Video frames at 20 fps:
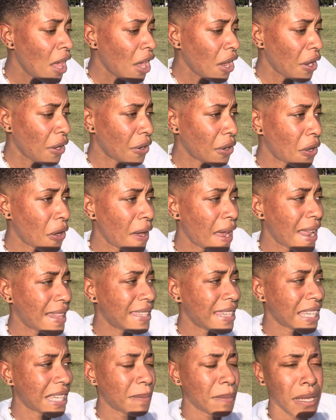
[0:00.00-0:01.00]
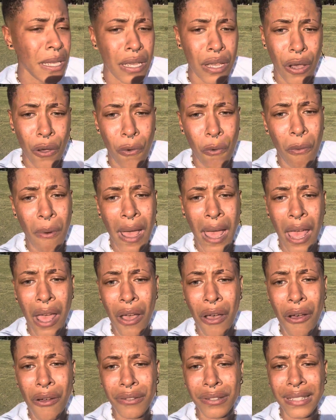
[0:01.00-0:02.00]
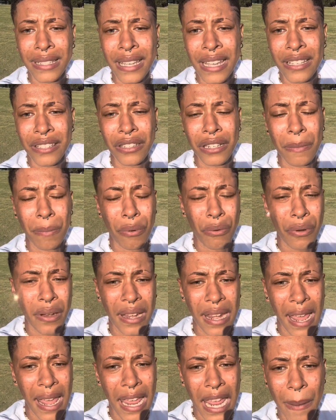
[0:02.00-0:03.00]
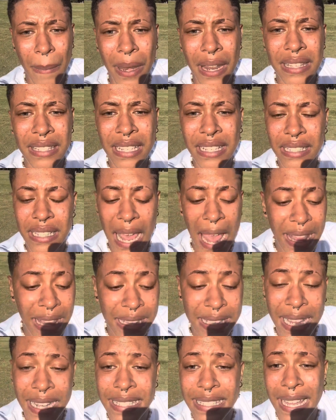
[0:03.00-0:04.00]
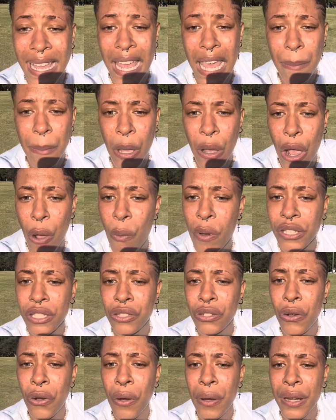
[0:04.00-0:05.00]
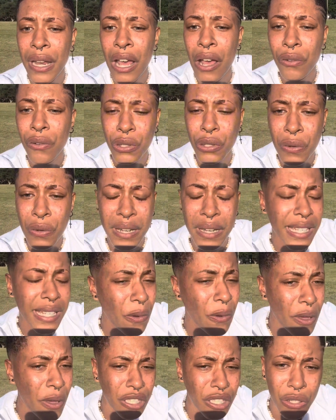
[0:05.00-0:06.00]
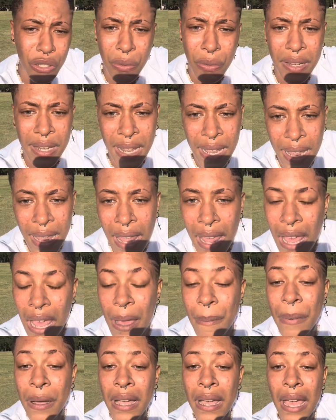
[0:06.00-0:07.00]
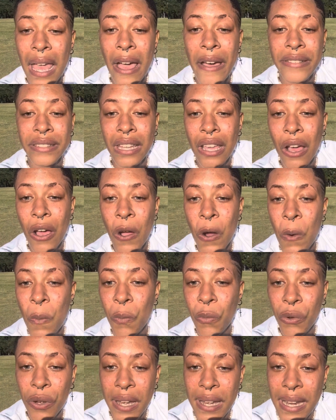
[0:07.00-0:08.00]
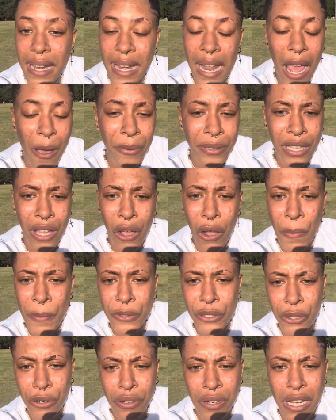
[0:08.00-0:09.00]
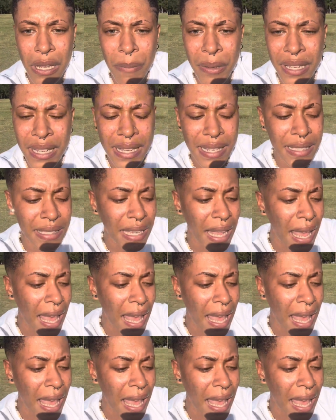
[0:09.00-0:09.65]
You know, it took me a while to get to the point I am, and I had to take time out. I wasn't going out doing this, I wasn't doing that, but I was at home reading, I was at home journaling, because